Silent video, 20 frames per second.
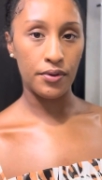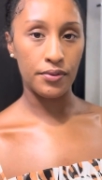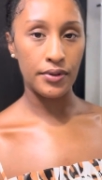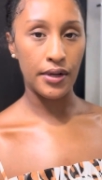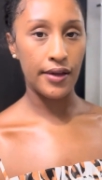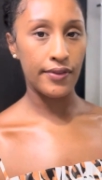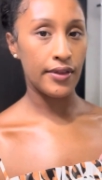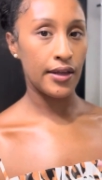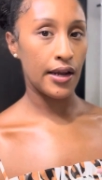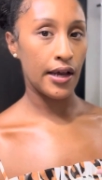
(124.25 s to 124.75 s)

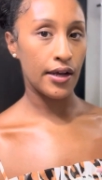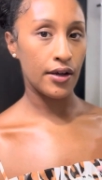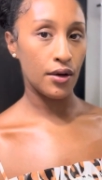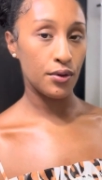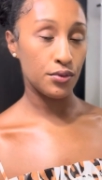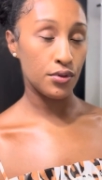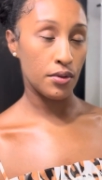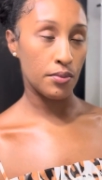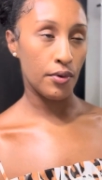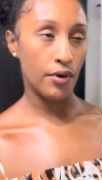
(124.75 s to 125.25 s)
Not that I go
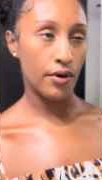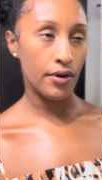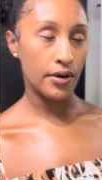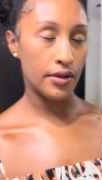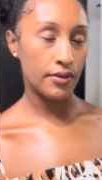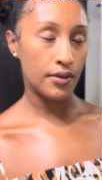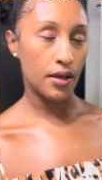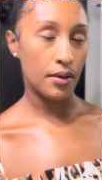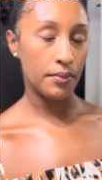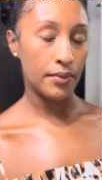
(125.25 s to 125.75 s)
to the bar or
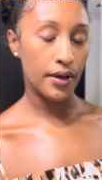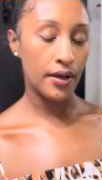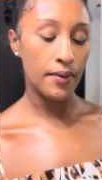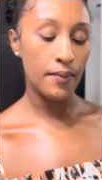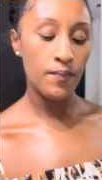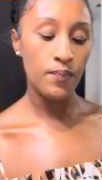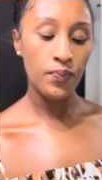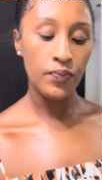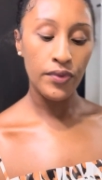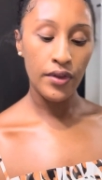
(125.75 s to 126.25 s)
anything, but
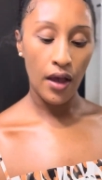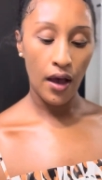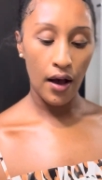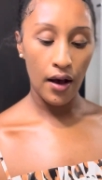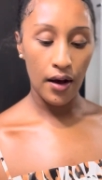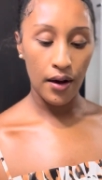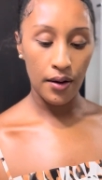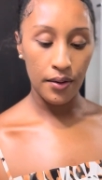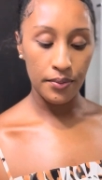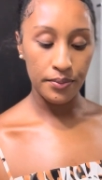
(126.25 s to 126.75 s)

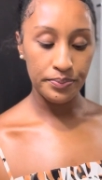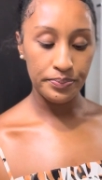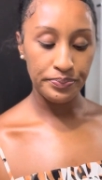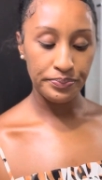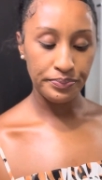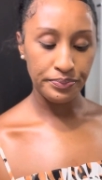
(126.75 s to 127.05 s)
um,